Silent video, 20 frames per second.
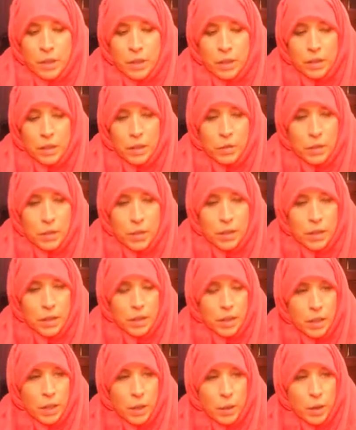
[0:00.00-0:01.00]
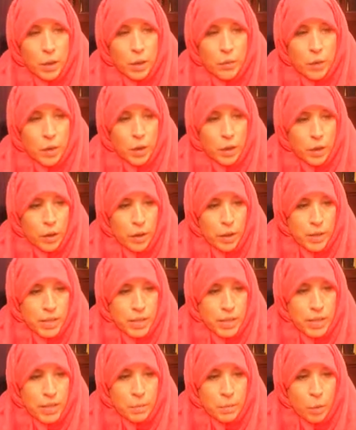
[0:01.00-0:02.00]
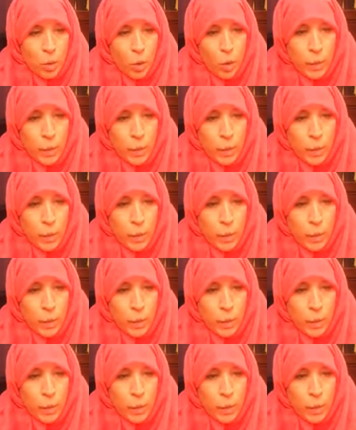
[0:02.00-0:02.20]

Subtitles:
I'd love to go overseas more,